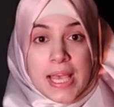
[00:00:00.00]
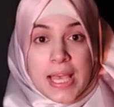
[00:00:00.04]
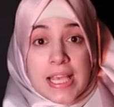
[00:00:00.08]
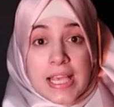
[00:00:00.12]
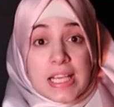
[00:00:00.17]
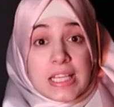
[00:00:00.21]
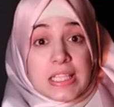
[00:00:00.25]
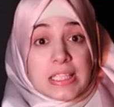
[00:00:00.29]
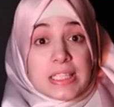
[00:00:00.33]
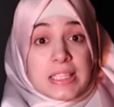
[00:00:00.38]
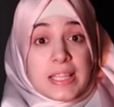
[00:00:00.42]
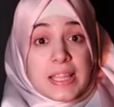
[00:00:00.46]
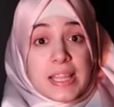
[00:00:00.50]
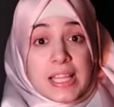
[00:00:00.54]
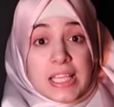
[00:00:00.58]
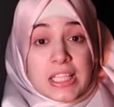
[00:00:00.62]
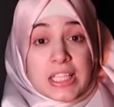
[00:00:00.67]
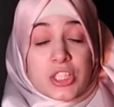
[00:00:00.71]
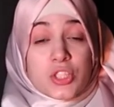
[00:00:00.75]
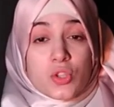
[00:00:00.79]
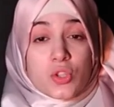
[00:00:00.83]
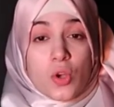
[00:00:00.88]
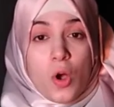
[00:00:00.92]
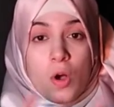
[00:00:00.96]
Is
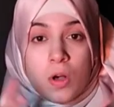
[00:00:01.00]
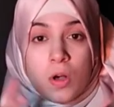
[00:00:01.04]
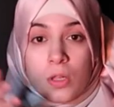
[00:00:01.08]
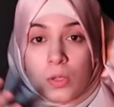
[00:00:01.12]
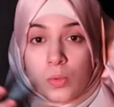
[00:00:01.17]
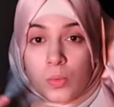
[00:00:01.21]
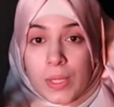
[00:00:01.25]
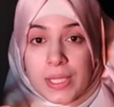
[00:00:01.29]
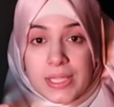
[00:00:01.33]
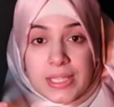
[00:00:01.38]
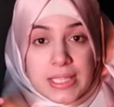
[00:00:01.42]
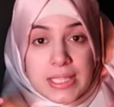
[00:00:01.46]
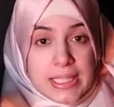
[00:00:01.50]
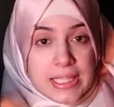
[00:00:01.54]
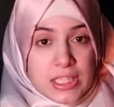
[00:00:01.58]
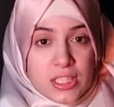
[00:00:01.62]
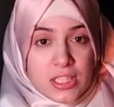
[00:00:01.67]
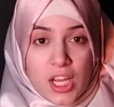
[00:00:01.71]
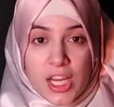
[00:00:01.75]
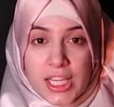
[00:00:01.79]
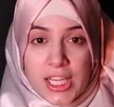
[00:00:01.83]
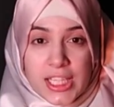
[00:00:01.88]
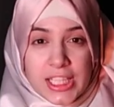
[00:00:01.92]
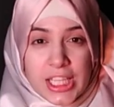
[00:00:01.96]
this all what is
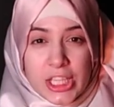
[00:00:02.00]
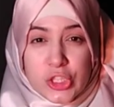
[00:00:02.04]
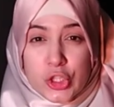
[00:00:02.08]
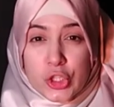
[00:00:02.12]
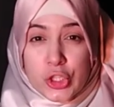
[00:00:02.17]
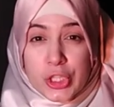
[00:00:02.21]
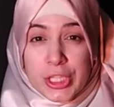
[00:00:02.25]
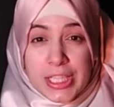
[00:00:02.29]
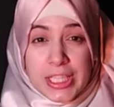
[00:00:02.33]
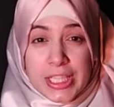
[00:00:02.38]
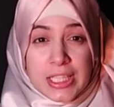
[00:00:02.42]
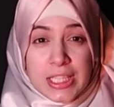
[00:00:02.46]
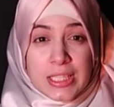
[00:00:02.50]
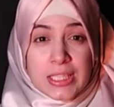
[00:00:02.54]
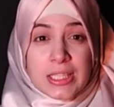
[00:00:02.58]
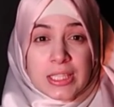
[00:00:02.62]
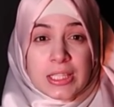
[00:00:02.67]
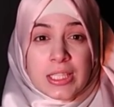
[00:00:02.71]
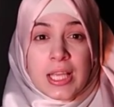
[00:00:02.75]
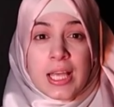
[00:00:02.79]
architecture is?